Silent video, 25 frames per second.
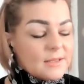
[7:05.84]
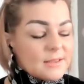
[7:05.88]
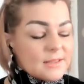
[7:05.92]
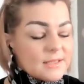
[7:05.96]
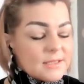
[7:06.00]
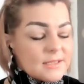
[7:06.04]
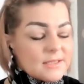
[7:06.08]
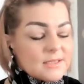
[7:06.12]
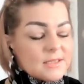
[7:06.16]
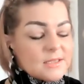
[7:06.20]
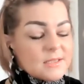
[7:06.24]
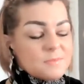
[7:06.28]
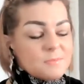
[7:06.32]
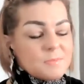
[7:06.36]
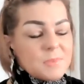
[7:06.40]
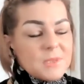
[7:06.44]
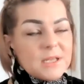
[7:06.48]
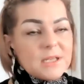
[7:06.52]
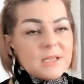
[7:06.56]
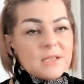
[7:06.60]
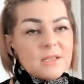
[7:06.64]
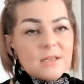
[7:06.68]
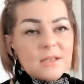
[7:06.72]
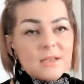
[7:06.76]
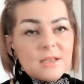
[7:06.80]
This has
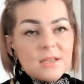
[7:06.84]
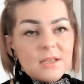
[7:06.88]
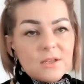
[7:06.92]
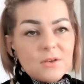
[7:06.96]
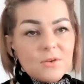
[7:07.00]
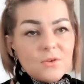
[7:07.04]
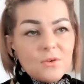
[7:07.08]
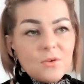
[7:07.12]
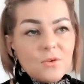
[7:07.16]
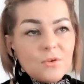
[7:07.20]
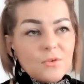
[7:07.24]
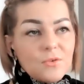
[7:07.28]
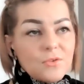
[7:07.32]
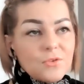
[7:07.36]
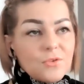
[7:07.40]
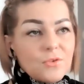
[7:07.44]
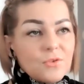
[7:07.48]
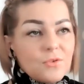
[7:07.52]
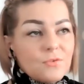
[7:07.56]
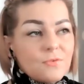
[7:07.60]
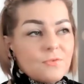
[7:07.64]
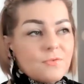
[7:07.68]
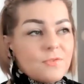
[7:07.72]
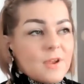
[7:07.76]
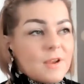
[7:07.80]
been, you know,
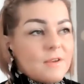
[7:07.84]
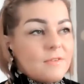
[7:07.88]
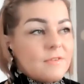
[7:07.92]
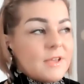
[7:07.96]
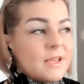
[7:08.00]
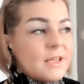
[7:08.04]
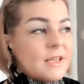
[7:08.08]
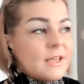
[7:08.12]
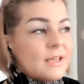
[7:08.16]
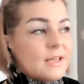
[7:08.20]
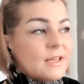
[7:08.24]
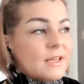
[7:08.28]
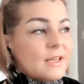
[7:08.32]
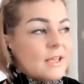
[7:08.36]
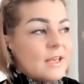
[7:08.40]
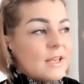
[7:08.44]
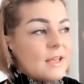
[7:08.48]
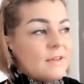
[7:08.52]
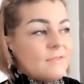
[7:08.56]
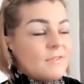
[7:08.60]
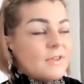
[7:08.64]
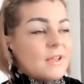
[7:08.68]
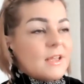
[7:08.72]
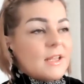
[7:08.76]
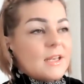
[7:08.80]
through very
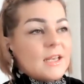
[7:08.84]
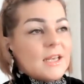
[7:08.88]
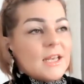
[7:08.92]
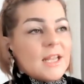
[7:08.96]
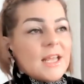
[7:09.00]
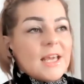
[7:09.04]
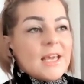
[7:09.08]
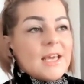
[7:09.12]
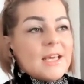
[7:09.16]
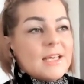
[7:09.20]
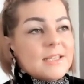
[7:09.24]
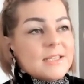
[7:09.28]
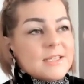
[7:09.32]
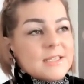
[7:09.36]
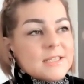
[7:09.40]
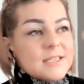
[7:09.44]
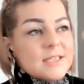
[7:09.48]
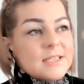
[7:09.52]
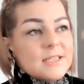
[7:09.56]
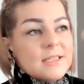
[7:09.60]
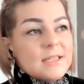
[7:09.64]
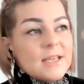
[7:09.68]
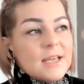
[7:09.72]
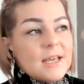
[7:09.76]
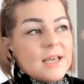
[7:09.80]
clever, layered
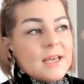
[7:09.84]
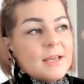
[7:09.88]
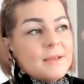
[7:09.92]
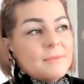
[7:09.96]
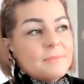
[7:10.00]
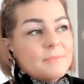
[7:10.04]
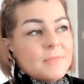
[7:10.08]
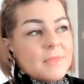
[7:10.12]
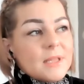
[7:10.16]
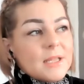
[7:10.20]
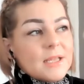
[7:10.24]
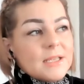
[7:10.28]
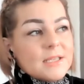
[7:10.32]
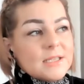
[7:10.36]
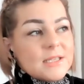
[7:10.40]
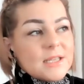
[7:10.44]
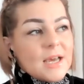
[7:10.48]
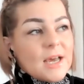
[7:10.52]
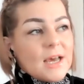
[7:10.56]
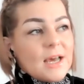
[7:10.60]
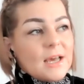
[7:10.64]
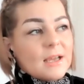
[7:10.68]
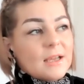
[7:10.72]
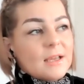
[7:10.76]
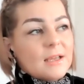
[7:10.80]

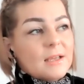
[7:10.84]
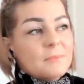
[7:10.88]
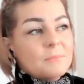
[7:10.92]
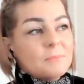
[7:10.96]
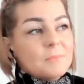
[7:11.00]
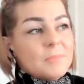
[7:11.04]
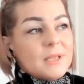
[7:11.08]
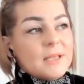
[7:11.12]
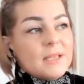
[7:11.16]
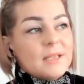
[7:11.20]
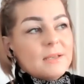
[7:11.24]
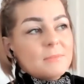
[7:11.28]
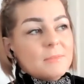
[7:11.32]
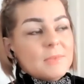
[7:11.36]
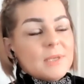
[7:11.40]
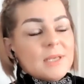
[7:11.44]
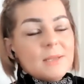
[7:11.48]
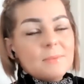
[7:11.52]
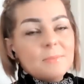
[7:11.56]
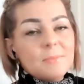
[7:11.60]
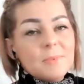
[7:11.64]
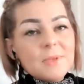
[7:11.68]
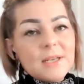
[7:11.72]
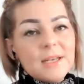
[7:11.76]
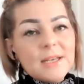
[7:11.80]
attack, being
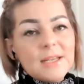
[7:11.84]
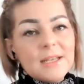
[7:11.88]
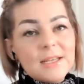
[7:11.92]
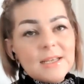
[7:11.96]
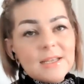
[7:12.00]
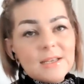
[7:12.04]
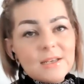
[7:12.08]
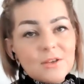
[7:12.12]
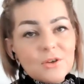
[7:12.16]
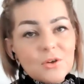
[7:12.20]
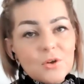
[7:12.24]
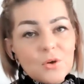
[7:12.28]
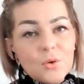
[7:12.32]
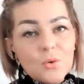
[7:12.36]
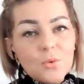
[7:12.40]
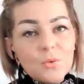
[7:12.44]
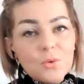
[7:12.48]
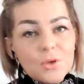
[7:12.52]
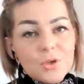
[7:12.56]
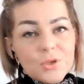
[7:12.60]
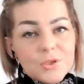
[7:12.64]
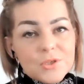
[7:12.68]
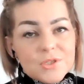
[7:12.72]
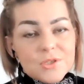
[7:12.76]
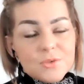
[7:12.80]
manipulated and
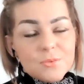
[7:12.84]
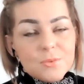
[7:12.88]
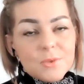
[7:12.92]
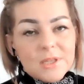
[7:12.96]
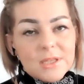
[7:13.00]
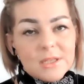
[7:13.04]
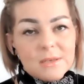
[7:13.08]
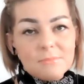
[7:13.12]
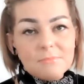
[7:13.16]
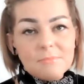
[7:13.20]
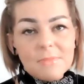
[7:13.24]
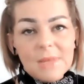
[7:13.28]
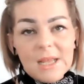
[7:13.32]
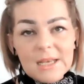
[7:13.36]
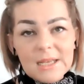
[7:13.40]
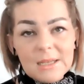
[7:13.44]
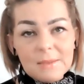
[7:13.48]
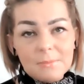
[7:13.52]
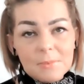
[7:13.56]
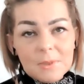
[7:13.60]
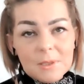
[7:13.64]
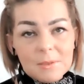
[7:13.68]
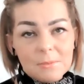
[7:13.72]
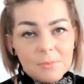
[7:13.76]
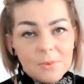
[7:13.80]
coerced within
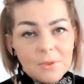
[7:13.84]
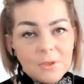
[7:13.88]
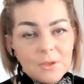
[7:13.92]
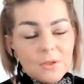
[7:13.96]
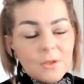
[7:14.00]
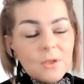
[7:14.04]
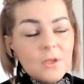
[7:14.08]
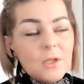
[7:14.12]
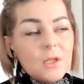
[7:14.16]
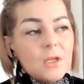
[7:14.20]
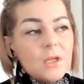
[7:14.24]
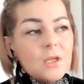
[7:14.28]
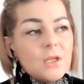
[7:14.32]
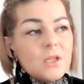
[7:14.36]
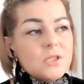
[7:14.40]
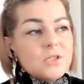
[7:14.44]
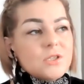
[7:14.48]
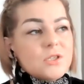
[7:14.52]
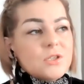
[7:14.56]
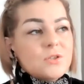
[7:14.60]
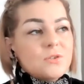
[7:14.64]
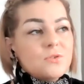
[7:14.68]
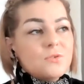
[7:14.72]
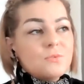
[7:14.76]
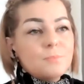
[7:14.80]
many people
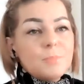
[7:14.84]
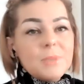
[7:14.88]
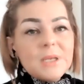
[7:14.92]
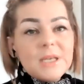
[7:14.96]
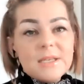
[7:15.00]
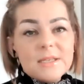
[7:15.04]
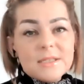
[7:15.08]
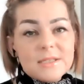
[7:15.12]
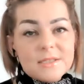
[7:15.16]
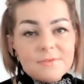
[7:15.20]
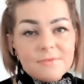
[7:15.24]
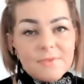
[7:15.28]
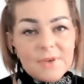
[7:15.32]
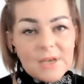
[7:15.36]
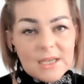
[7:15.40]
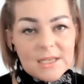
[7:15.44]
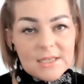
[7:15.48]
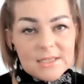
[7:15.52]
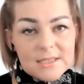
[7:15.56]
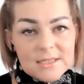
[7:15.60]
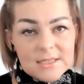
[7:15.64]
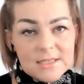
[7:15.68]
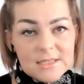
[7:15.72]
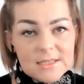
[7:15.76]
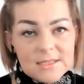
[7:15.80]
to be
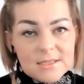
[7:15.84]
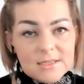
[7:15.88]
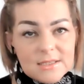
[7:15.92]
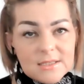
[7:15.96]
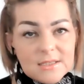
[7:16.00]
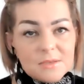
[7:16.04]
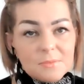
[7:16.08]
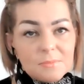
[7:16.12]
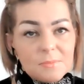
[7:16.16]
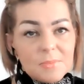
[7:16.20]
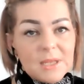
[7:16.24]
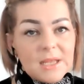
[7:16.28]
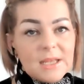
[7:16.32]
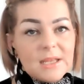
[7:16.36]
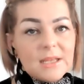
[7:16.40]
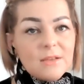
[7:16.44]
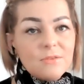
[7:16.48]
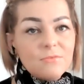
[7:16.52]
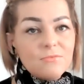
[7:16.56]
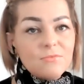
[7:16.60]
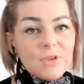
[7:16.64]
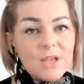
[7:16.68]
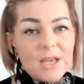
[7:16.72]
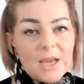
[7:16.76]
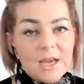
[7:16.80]
divided, to
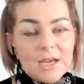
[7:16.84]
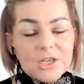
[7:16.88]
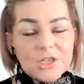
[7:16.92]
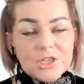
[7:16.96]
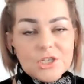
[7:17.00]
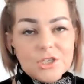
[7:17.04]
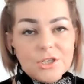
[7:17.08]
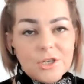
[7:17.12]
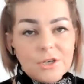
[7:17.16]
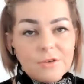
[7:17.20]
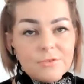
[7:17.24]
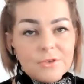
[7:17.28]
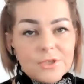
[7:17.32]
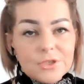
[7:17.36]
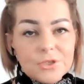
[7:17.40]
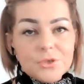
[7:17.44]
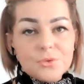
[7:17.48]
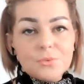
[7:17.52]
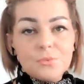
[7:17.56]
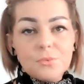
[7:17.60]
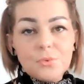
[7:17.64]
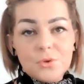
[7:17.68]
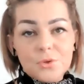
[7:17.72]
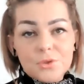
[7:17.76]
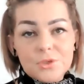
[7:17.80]
be reactionary
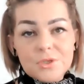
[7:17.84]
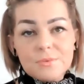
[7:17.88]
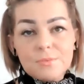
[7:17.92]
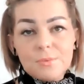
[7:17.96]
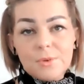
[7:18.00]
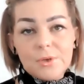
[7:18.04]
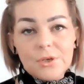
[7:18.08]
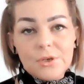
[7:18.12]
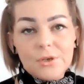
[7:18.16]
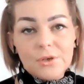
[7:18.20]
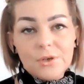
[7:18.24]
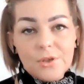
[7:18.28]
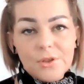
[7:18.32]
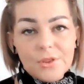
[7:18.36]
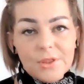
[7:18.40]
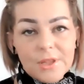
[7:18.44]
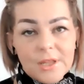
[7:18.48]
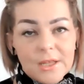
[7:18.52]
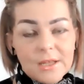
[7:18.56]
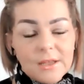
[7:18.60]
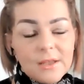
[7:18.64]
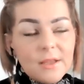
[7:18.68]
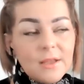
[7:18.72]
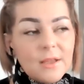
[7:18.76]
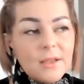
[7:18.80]
towards one
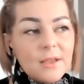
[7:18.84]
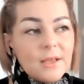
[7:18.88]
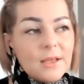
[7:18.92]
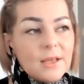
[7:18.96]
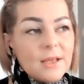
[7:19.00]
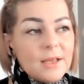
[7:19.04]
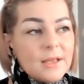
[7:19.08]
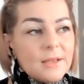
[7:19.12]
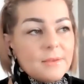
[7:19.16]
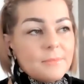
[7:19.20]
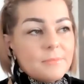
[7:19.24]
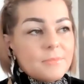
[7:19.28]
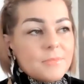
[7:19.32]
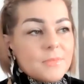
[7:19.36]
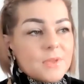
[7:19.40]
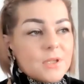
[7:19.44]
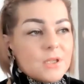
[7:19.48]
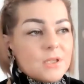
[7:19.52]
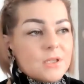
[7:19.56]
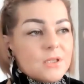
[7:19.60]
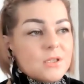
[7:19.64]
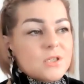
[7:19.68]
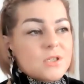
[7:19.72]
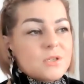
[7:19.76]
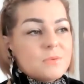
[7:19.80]
another,
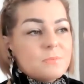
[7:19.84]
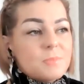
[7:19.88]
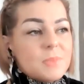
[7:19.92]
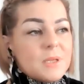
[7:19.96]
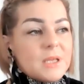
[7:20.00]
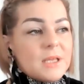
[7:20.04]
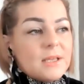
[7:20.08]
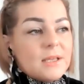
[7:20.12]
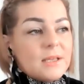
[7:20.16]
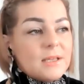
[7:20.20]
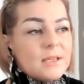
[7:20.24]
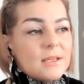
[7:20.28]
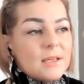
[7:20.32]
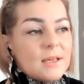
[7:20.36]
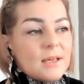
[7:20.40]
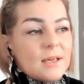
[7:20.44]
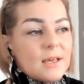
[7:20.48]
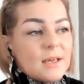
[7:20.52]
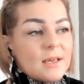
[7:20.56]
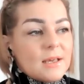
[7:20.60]
to be